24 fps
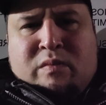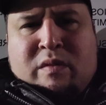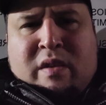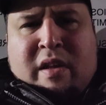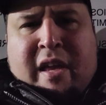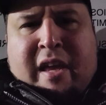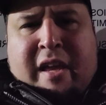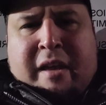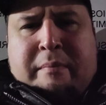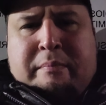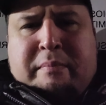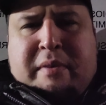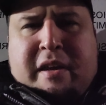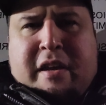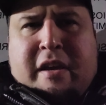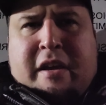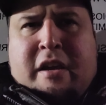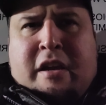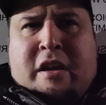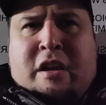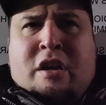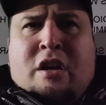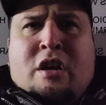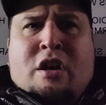He can
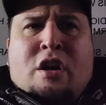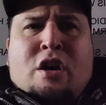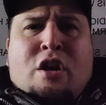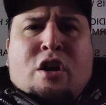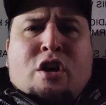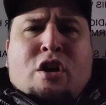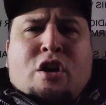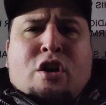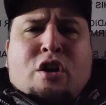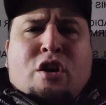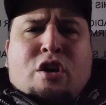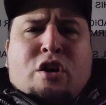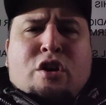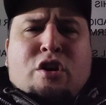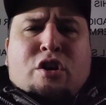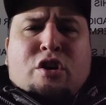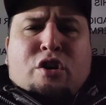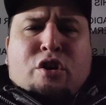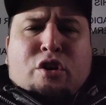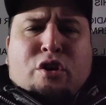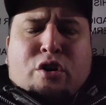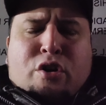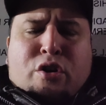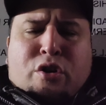be
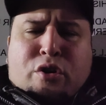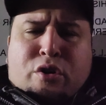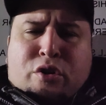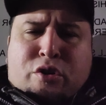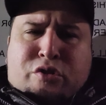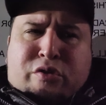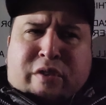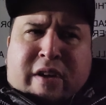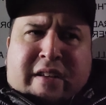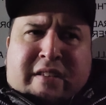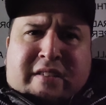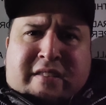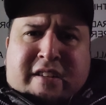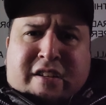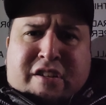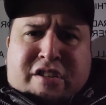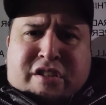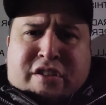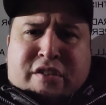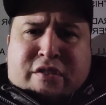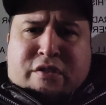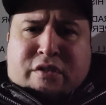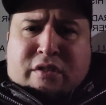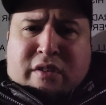your
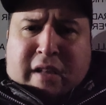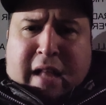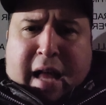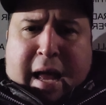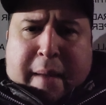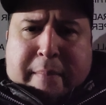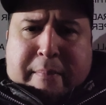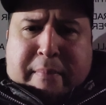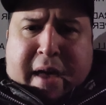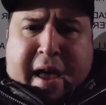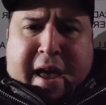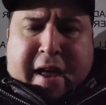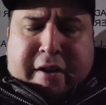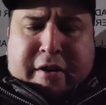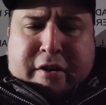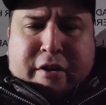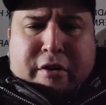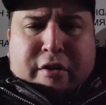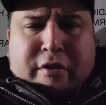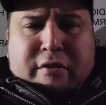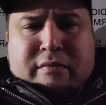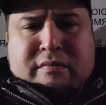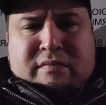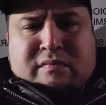transition to
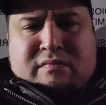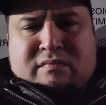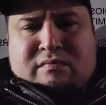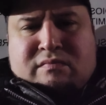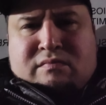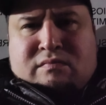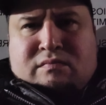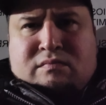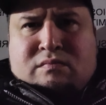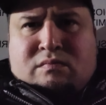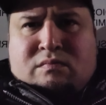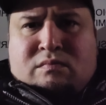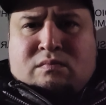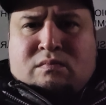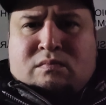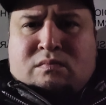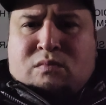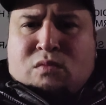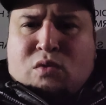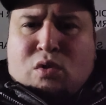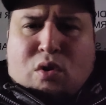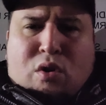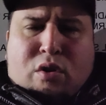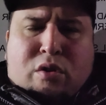linebacker
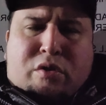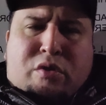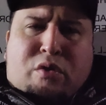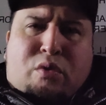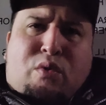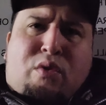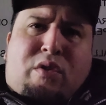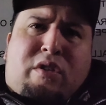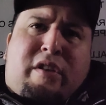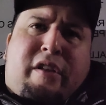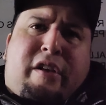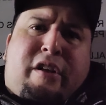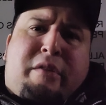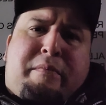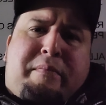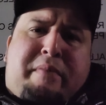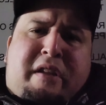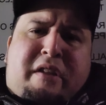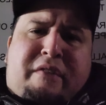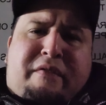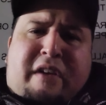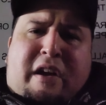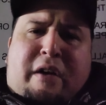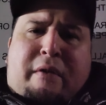or do a little
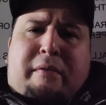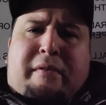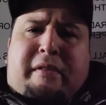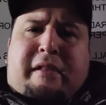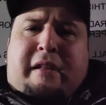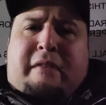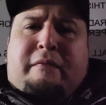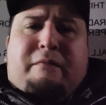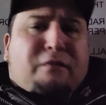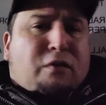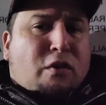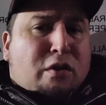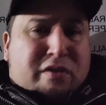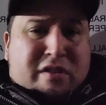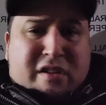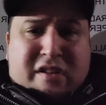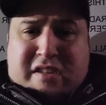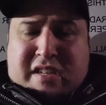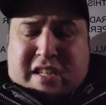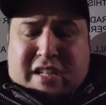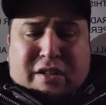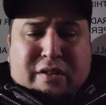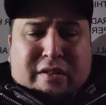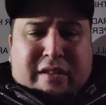bit of everything.
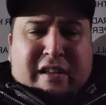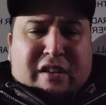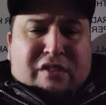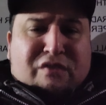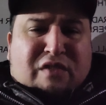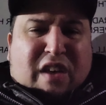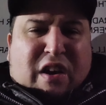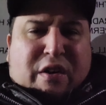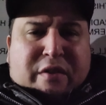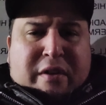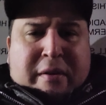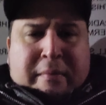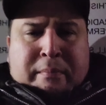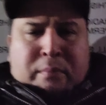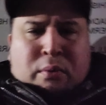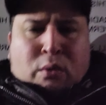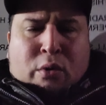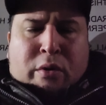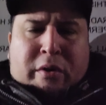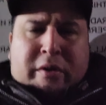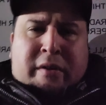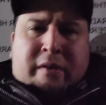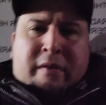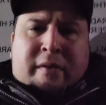Versatility is very
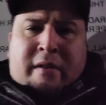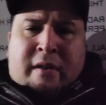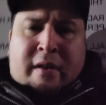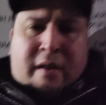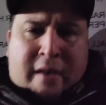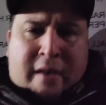important.